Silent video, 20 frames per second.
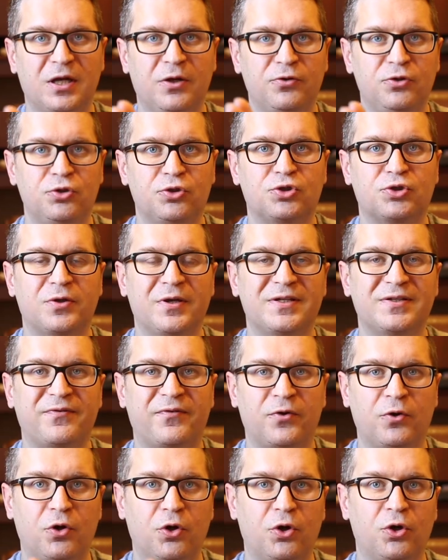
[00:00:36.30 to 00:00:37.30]
how you
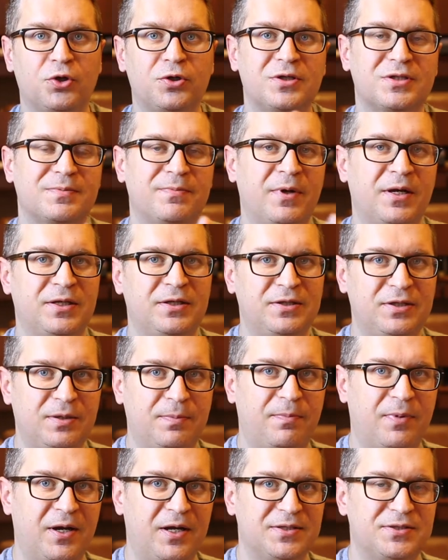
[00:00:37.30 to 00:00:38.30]
transfer earnest money
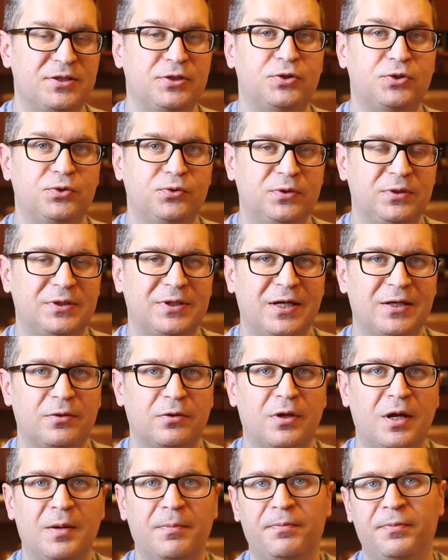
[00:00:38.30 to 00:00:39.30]
deposit to the title
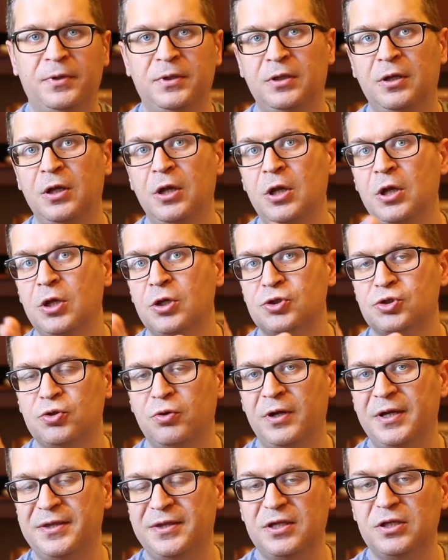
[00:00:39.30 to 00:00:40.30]
company.
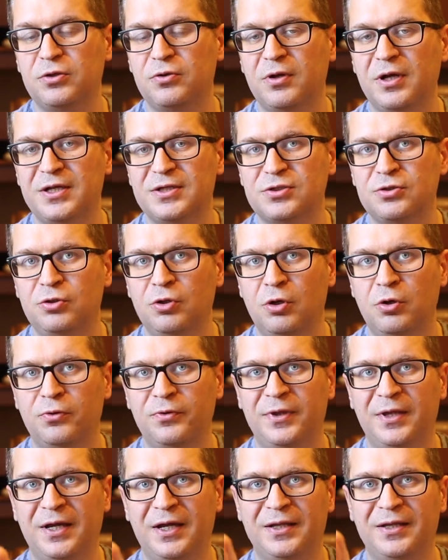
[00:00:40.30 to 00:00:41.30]
So I think you guys know
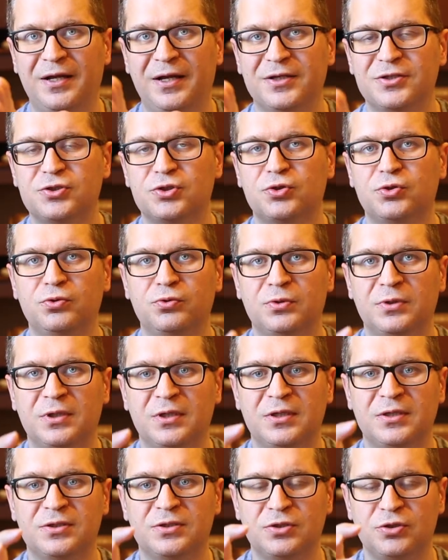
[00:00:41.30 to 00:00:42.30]
that as soon
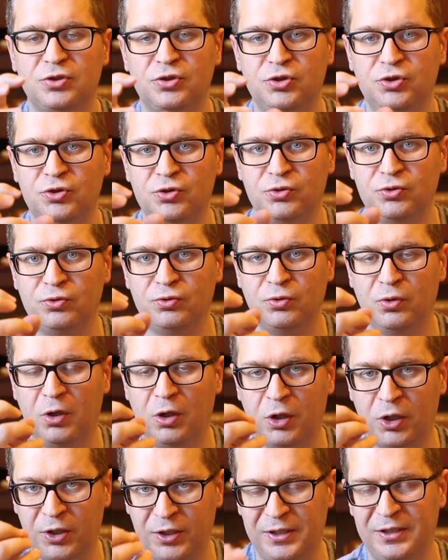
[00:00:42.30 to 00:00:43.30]
as you
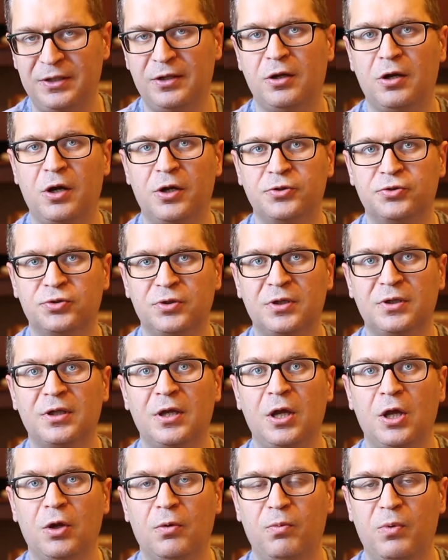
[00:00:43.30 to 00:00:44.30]
are in the contract,
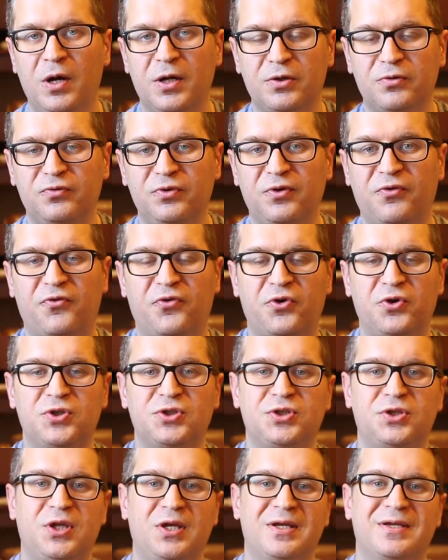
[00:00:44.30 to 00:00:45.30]
one of the
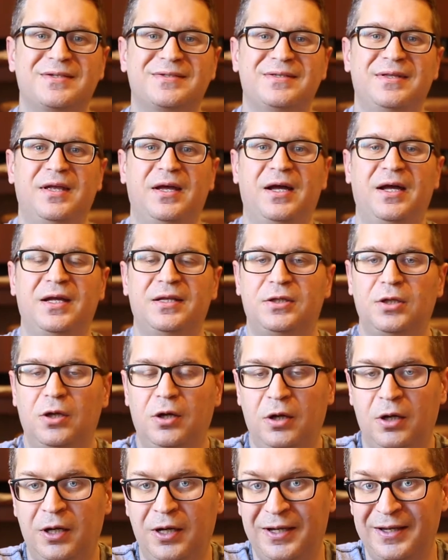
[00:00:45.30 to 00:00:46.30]
first things that
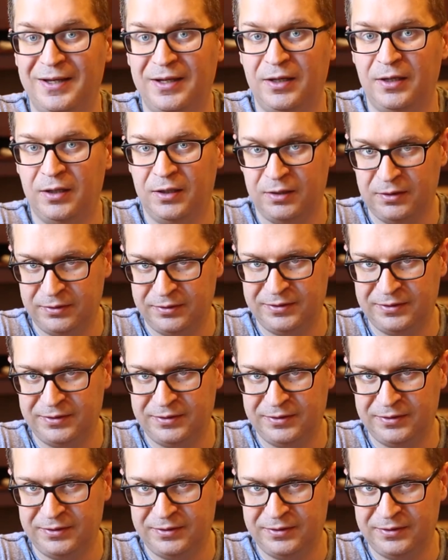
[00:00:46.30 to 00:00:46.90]
uh,